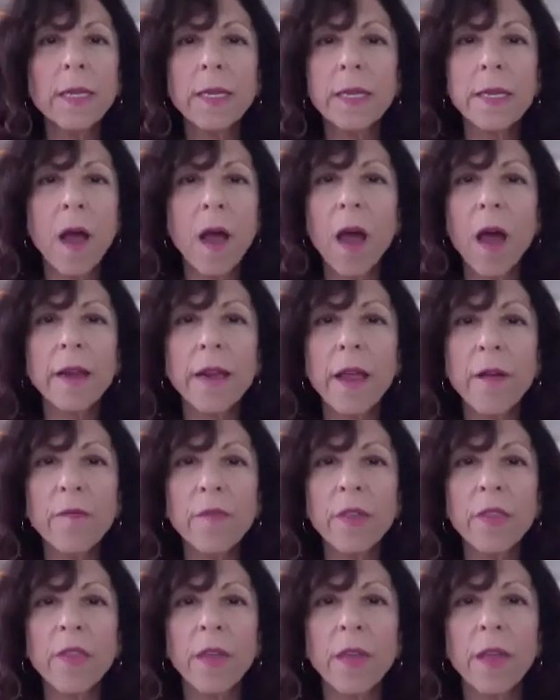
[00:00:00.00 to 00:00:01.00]
not
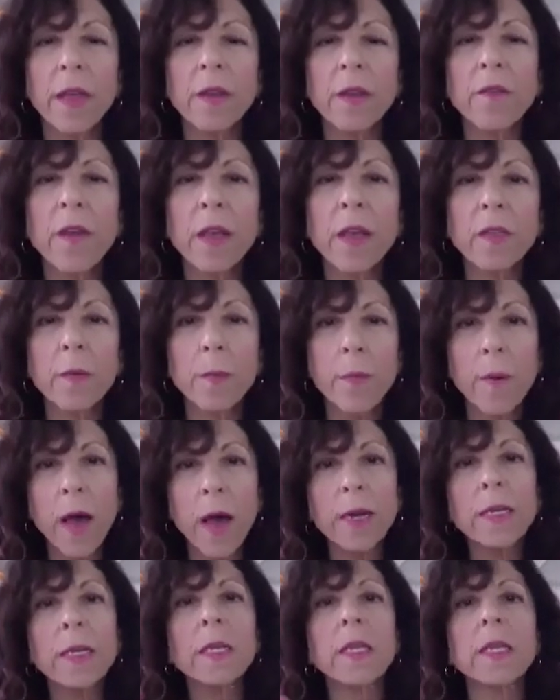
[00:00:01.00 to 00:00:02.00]
everything. In fact, the
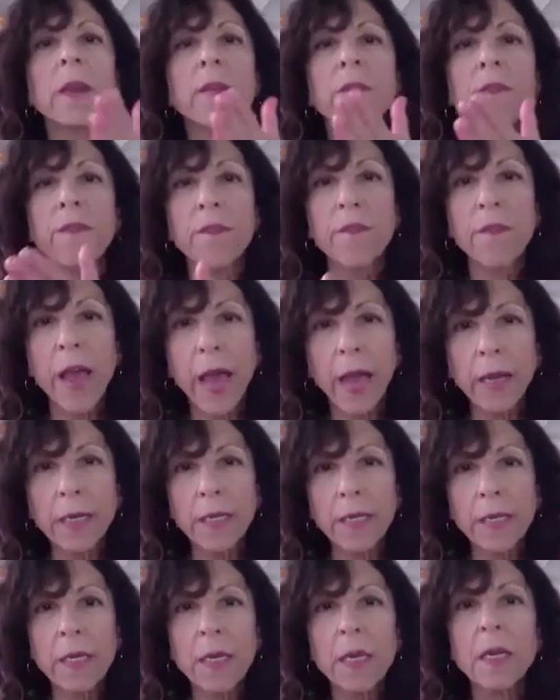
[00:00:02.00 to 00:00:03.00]
body's the
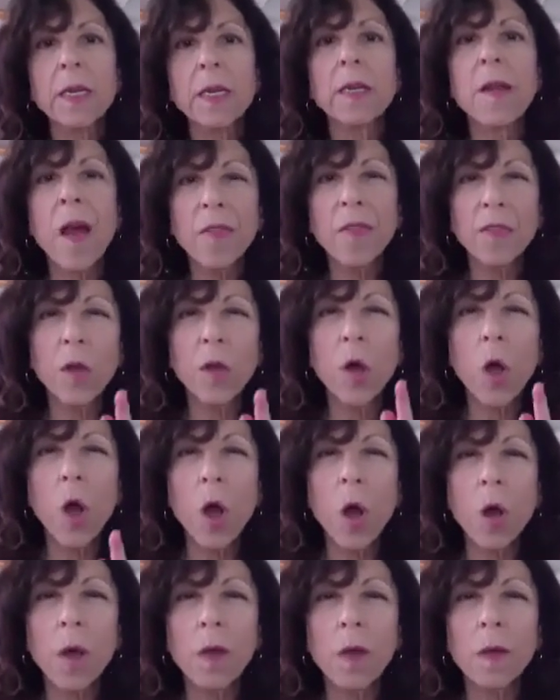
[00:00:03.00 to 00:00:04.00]
effect, not the
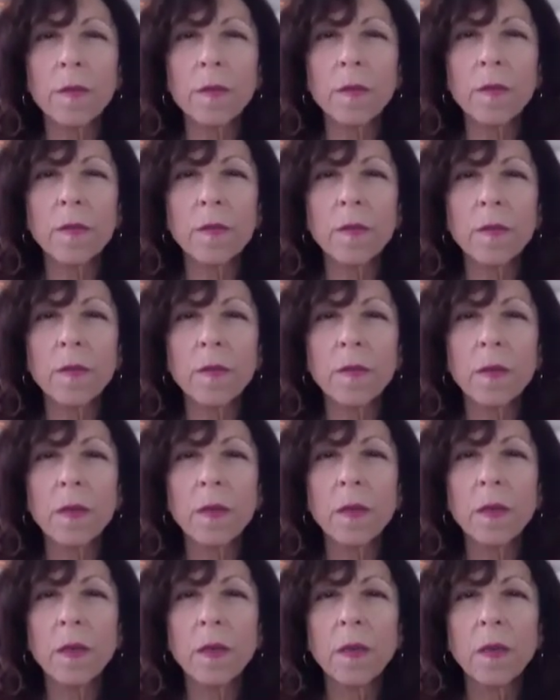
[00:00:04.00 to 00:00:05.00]
cause.
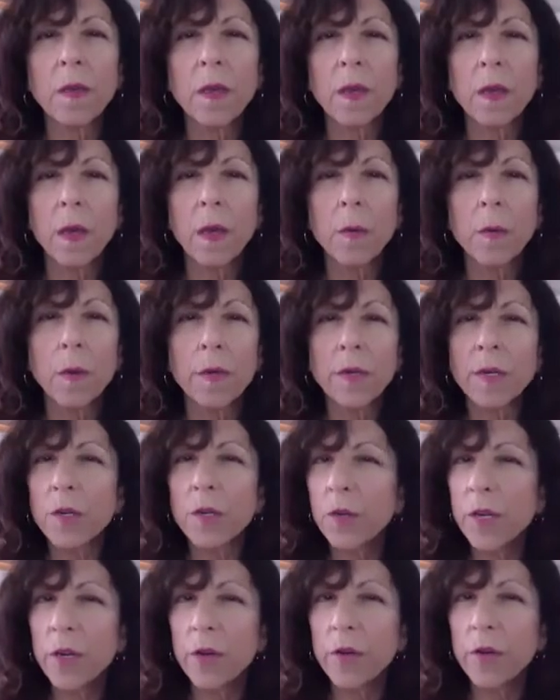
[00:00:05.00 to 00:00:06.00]
Did
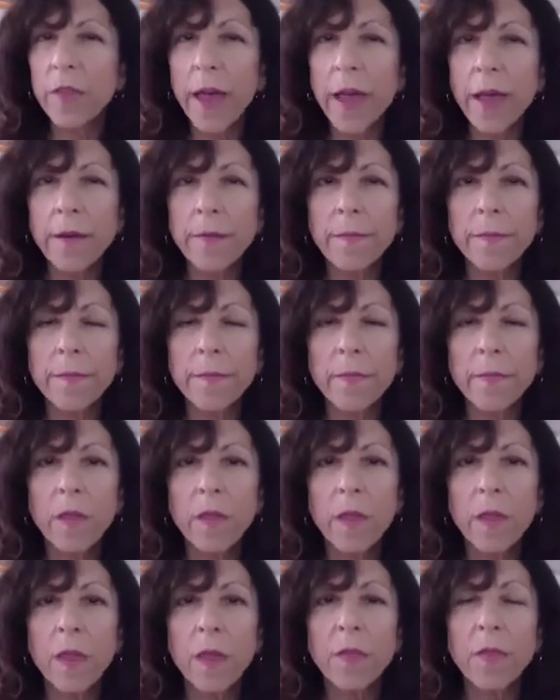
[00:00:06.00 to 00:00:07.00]
you hear that?
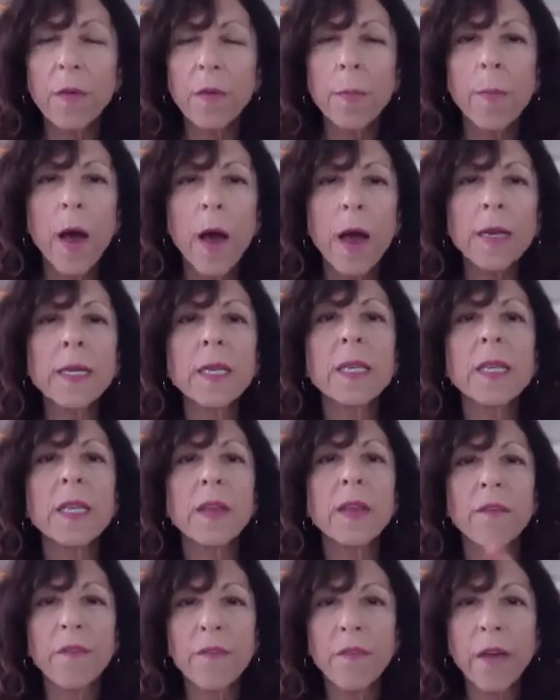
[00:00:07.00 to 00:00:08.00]
The body's the
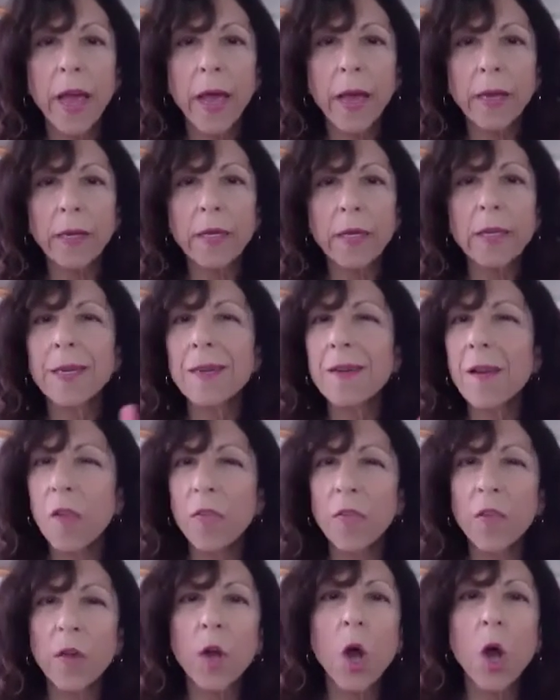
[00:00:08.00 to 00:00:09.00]
effect,
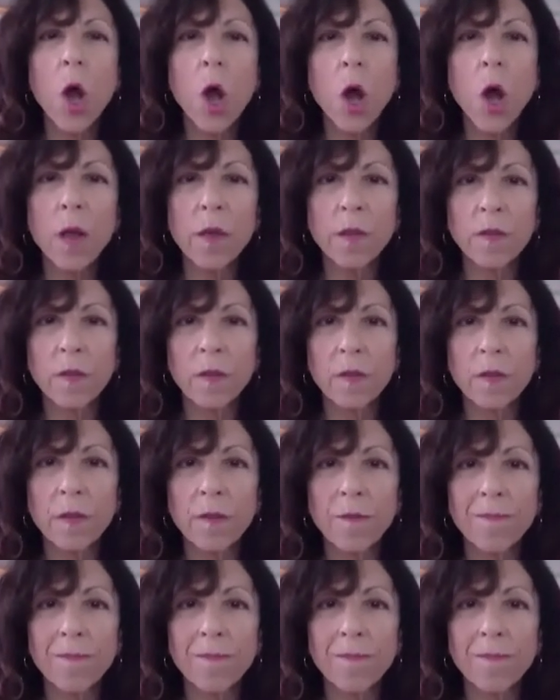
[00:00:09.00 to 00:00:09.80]
not the cause.